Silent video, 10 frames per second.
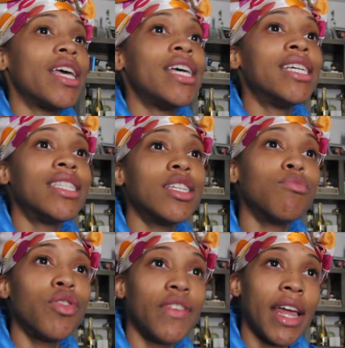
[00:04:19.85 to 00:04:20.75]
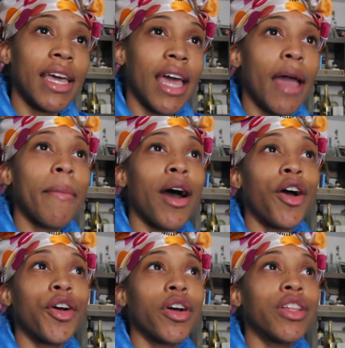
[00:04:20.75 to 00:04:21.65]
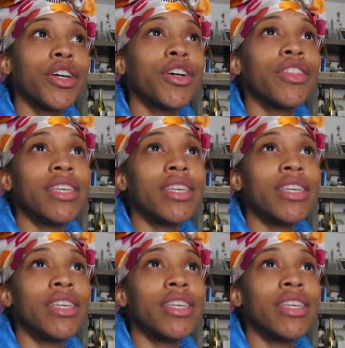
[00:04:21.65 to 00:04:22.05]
it's this movie that came out earlier